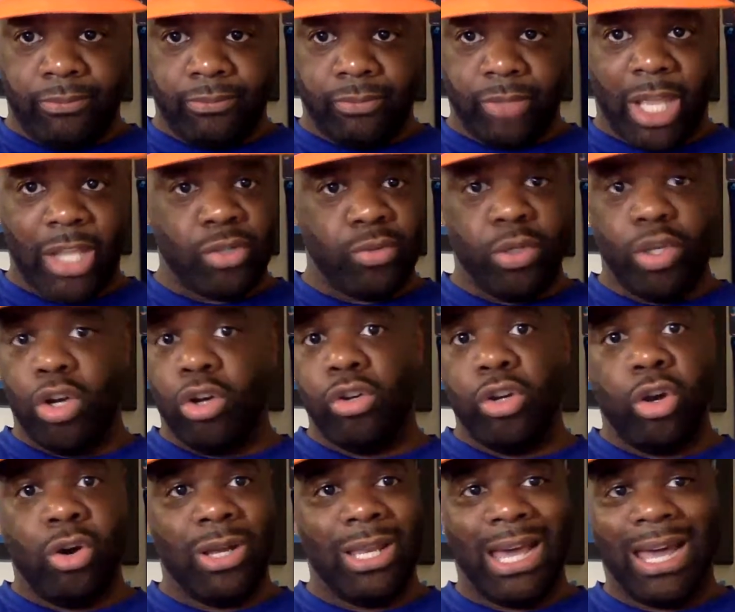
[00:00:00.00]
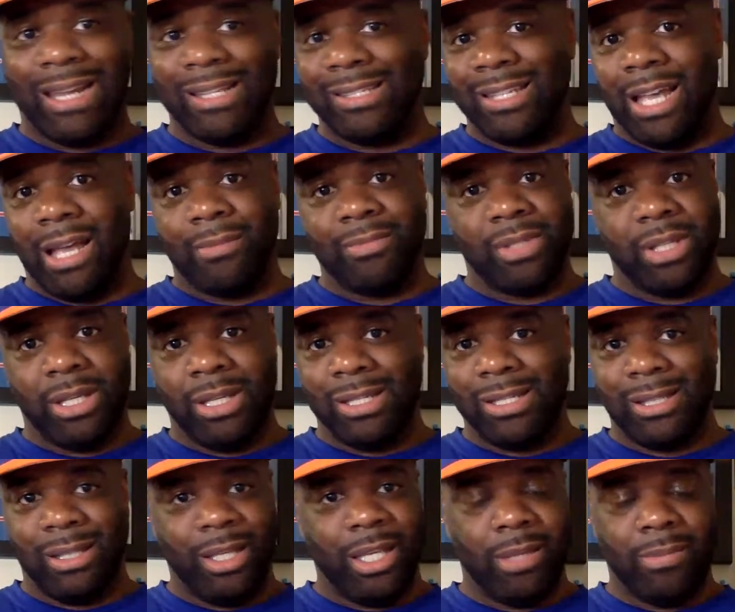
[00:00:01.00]
As we all know, a lot of times in this
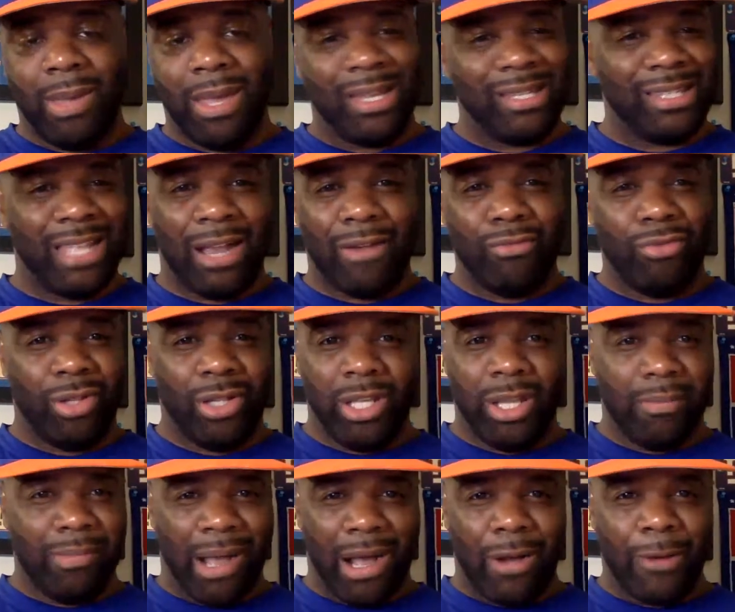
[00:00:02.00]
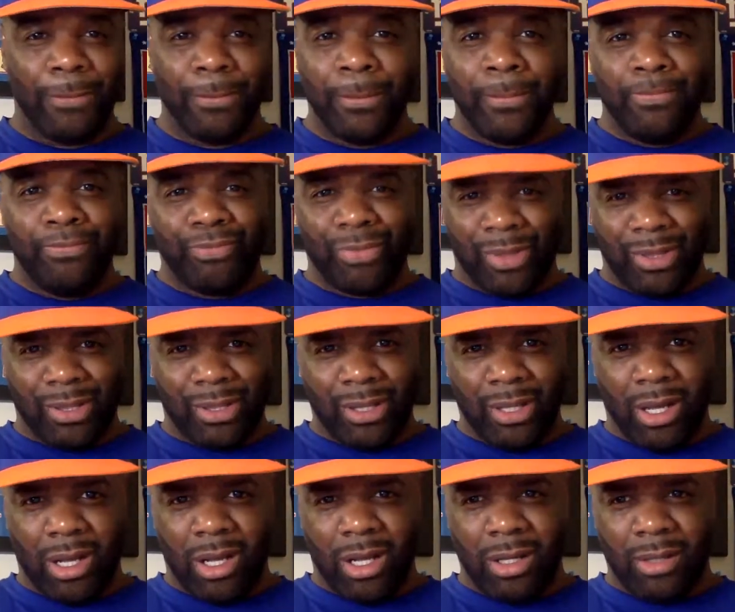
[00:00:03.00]
league, man, it's not really about
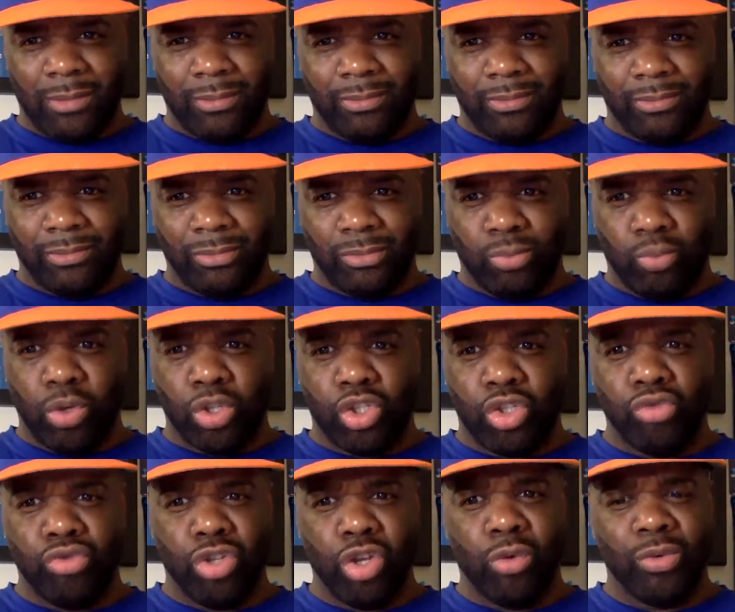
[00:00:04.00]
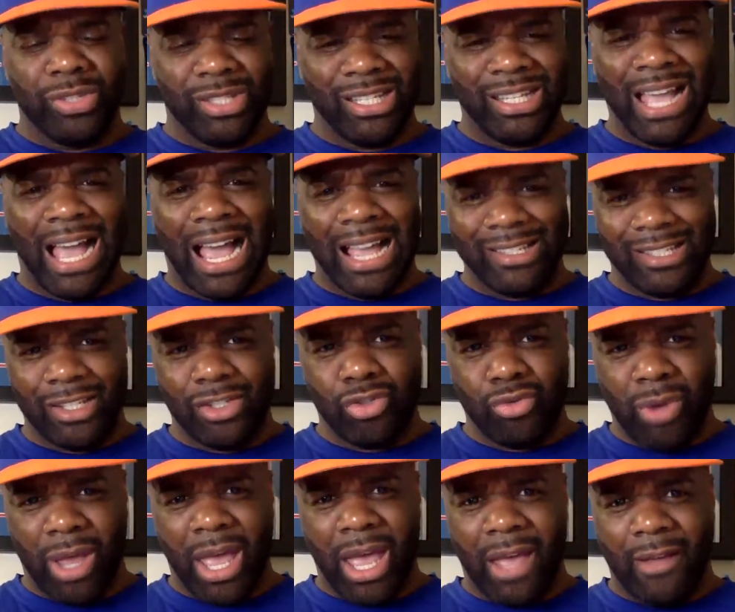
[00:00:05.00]
what you do; it's the guys that
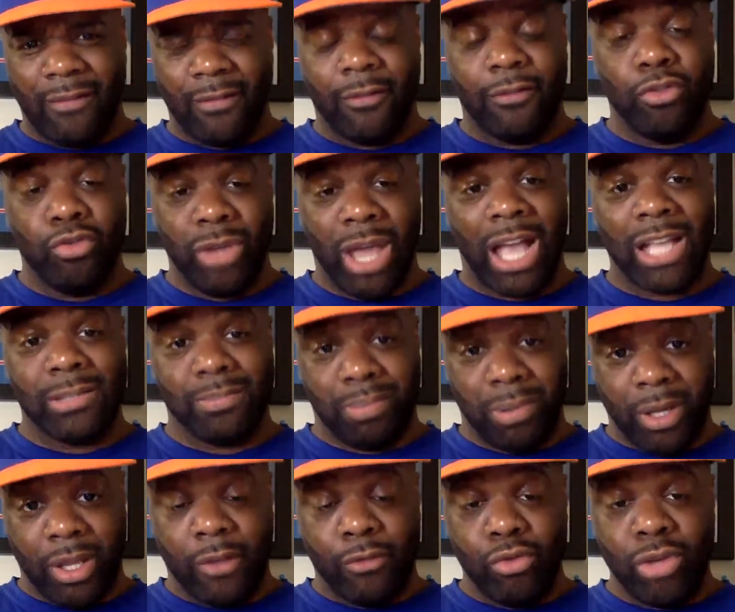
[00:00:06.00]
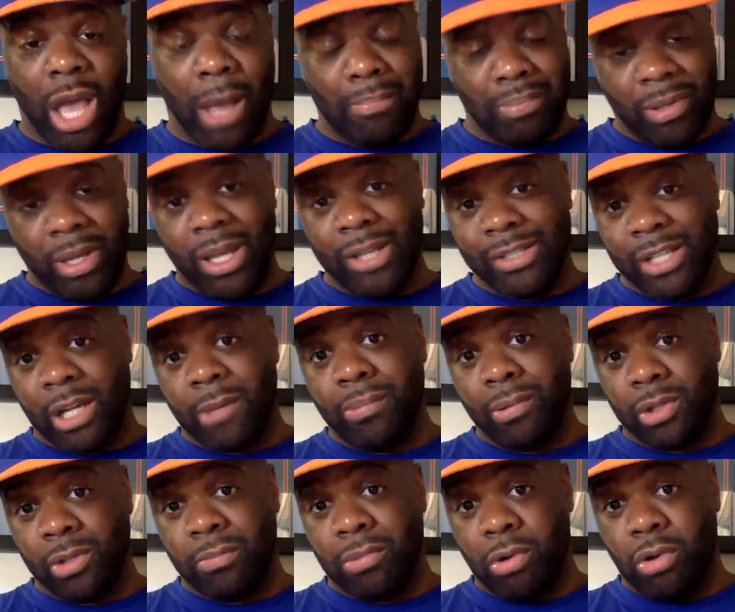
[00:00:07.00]
you have. If you got players that can
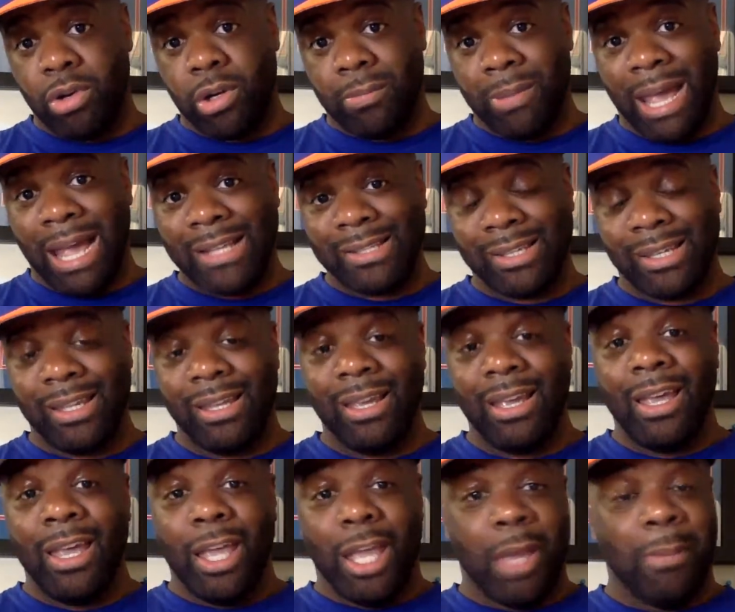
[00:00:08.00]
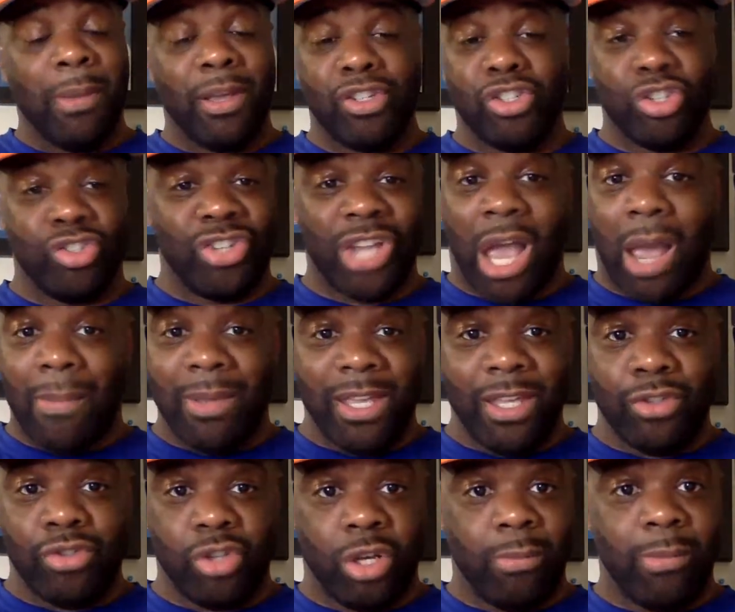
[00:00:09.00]
put the ball in the basket, it makes your job
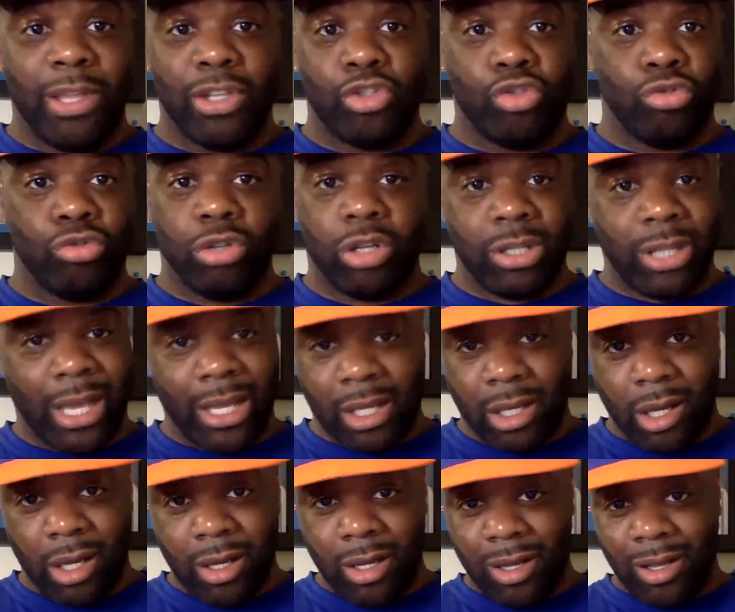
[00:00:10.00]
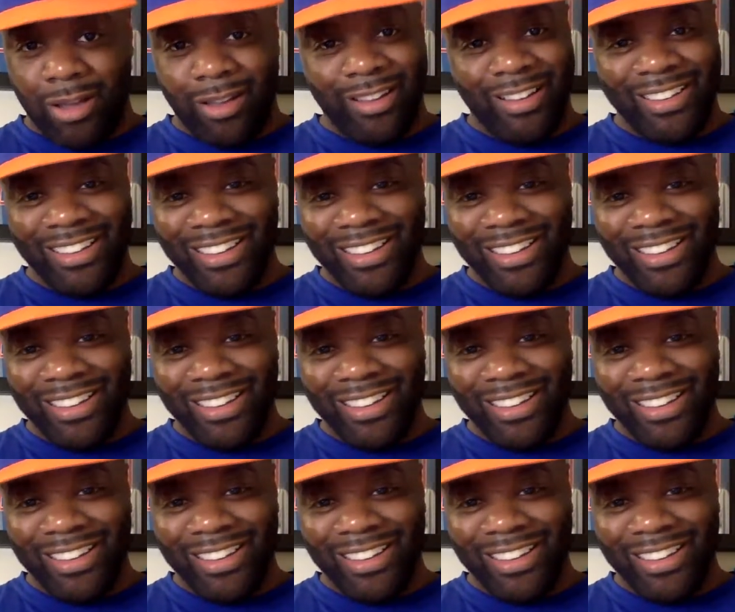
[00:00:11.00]
easier and it makes you look like a